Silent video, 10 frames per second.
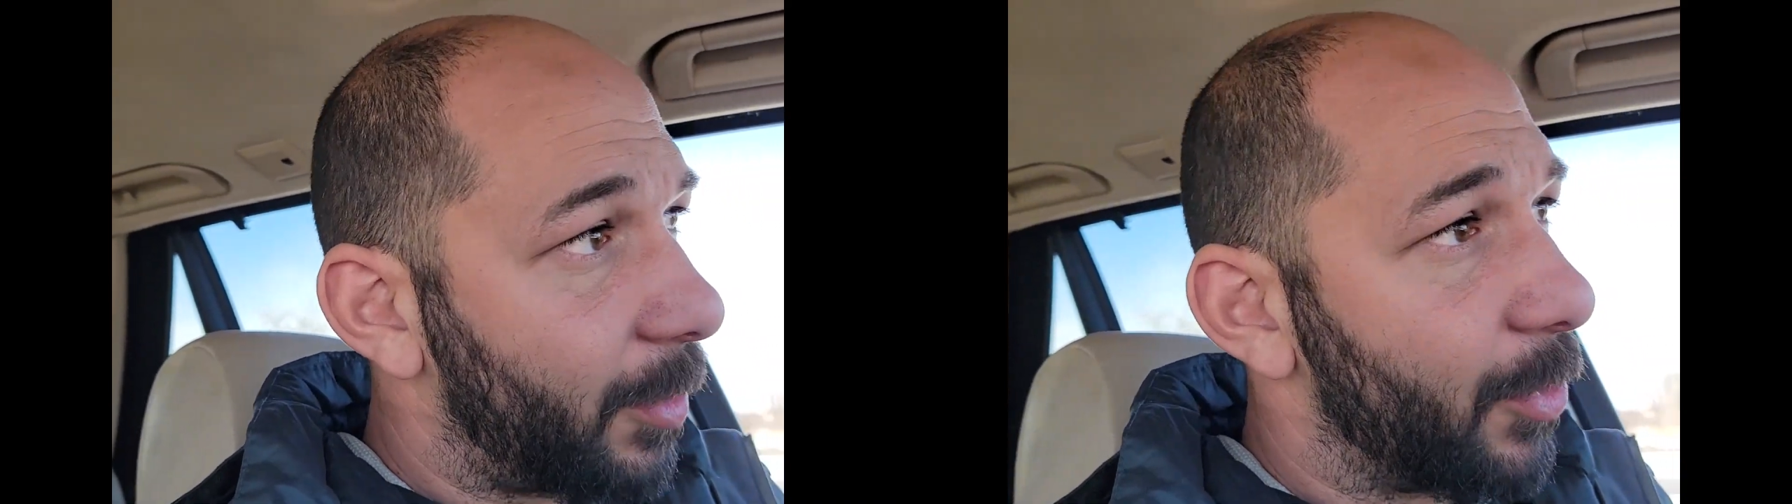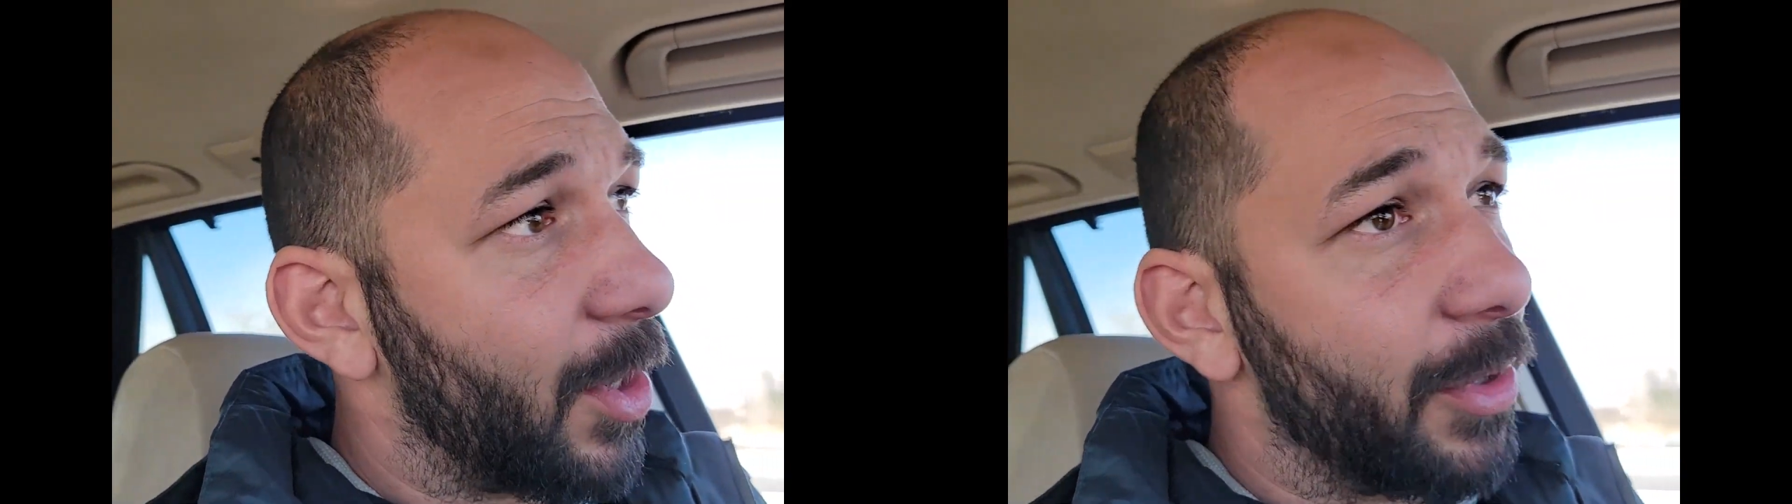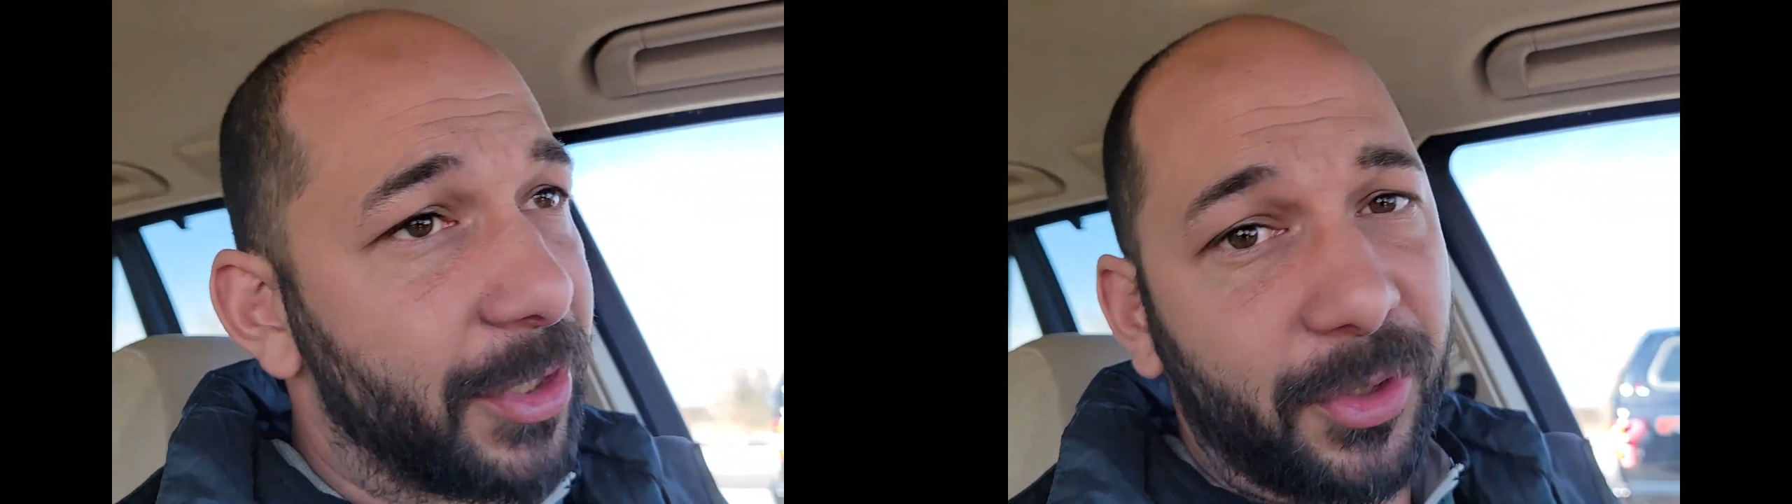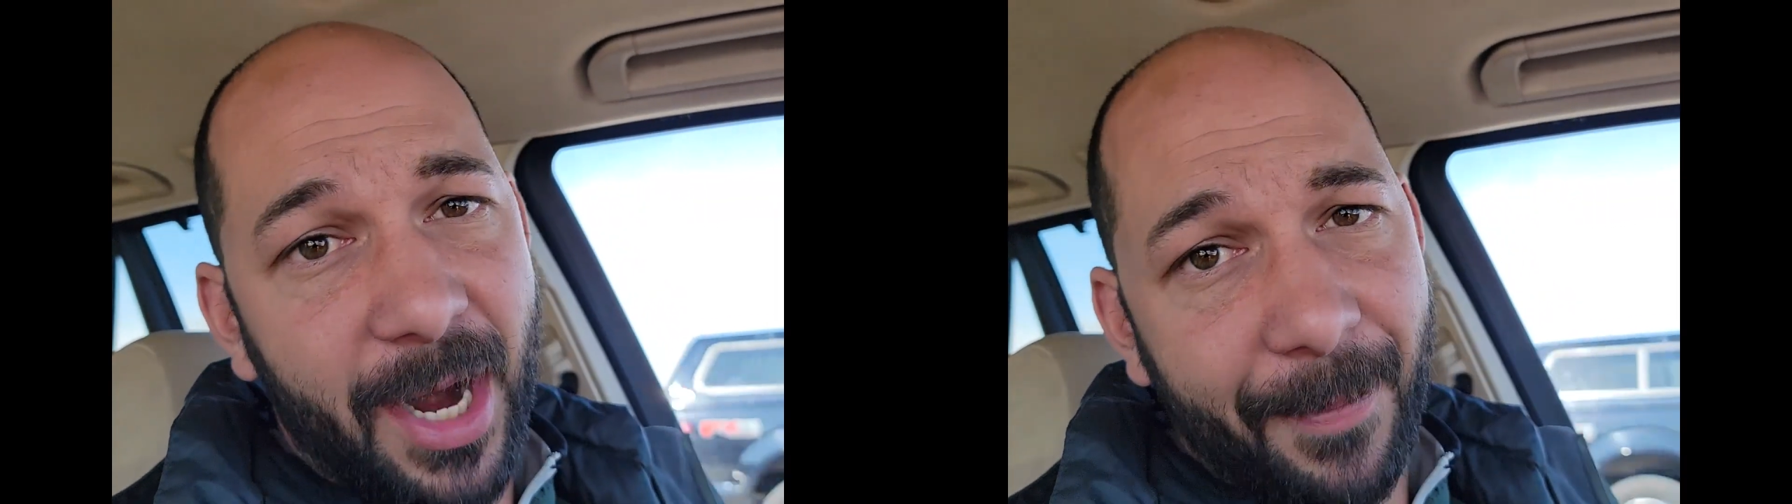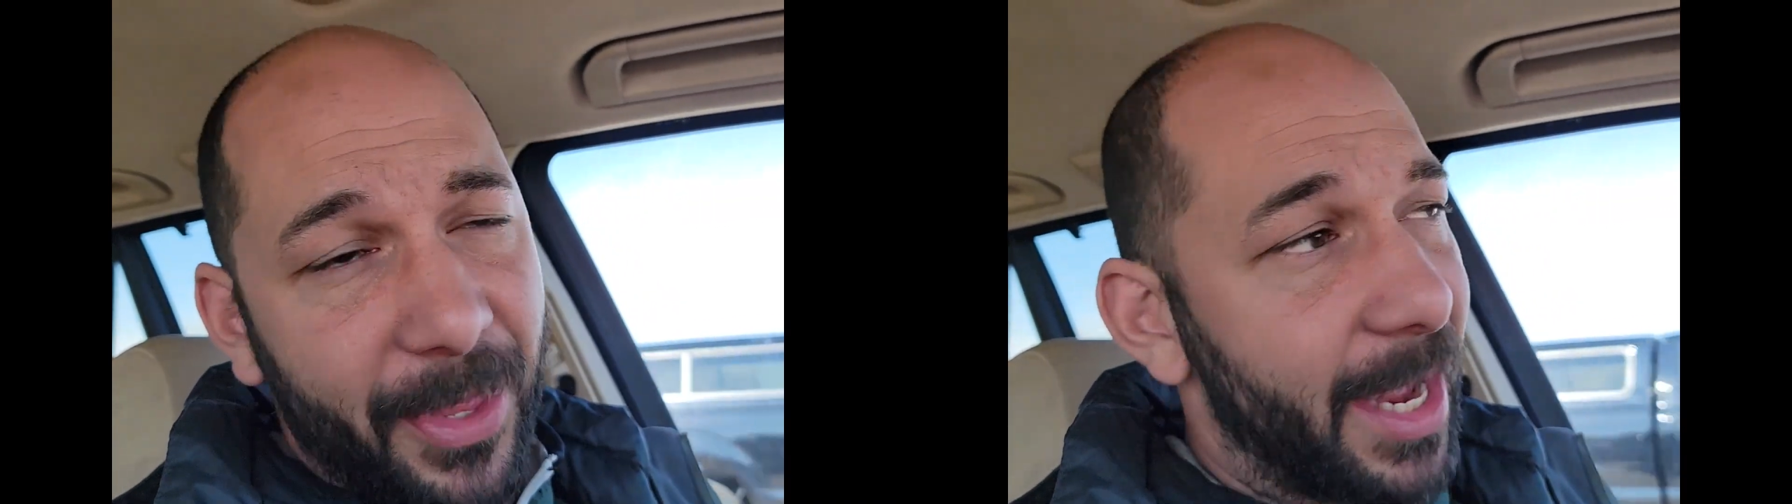But we're going to
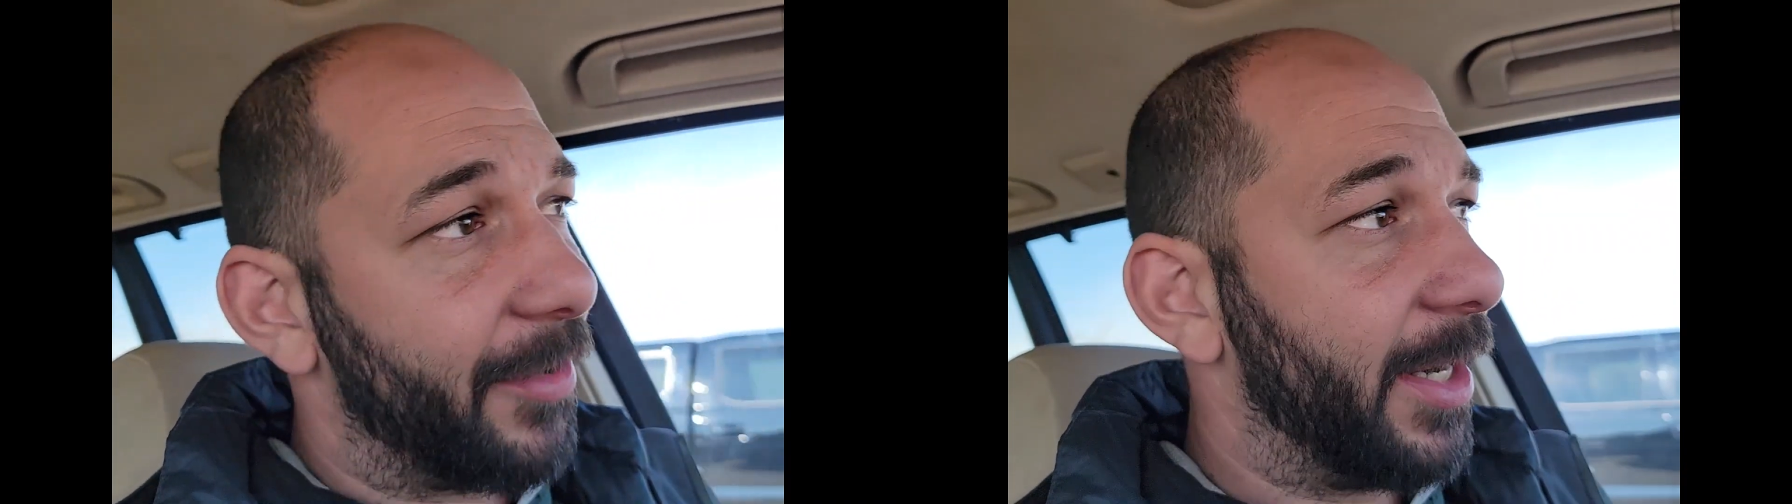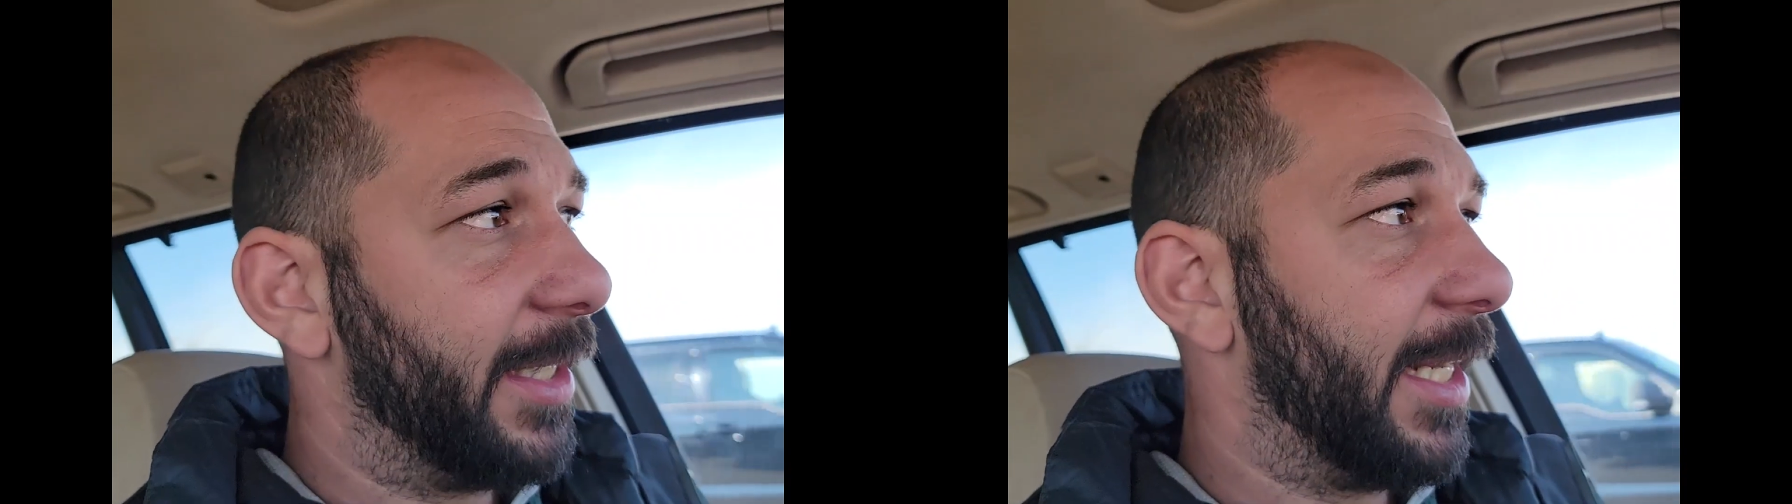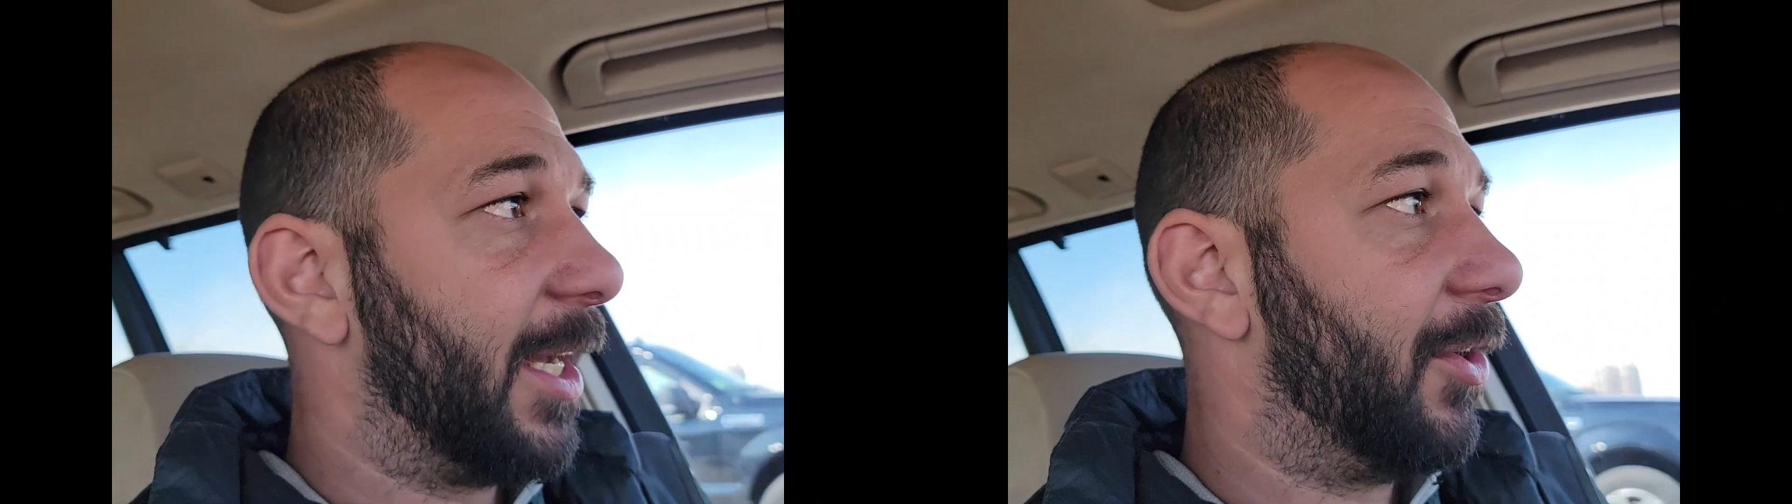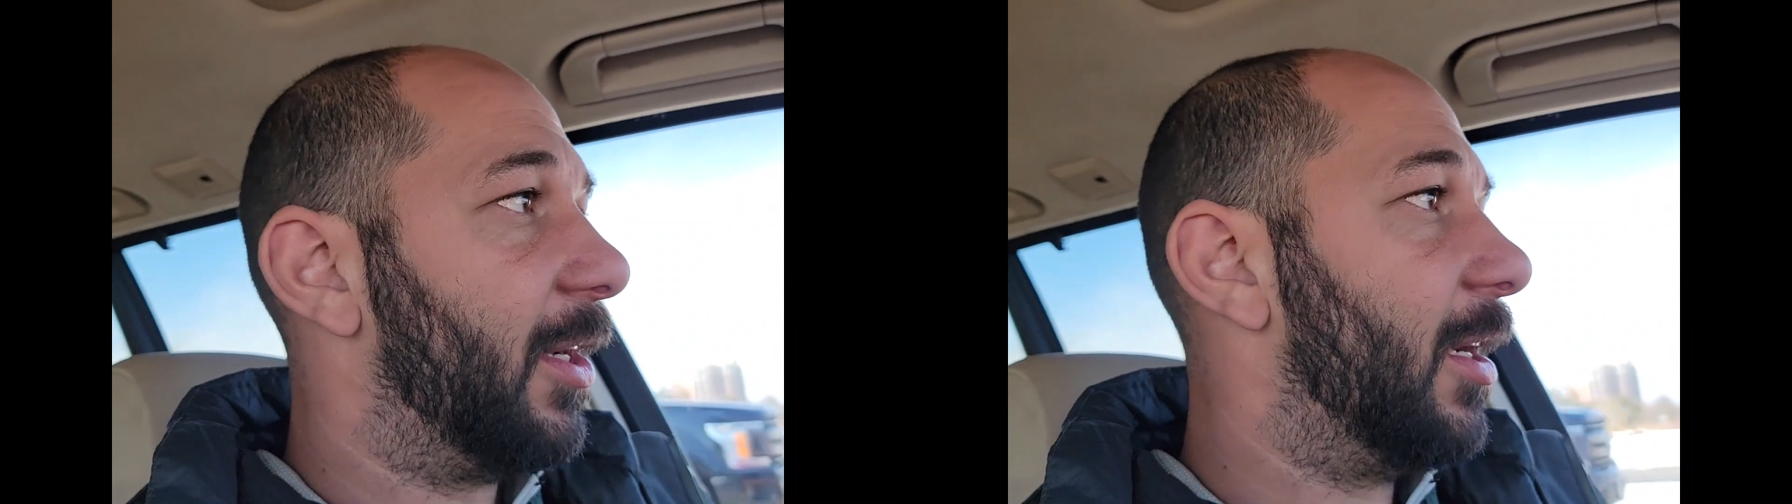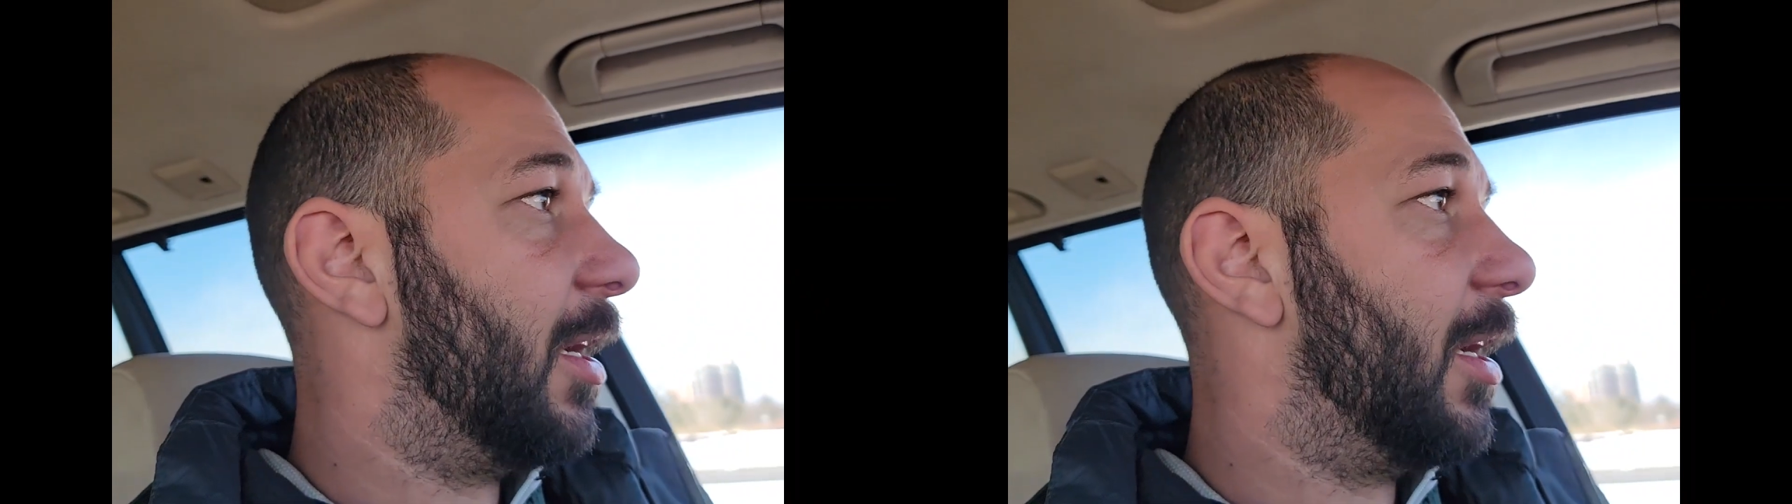scrap that right now.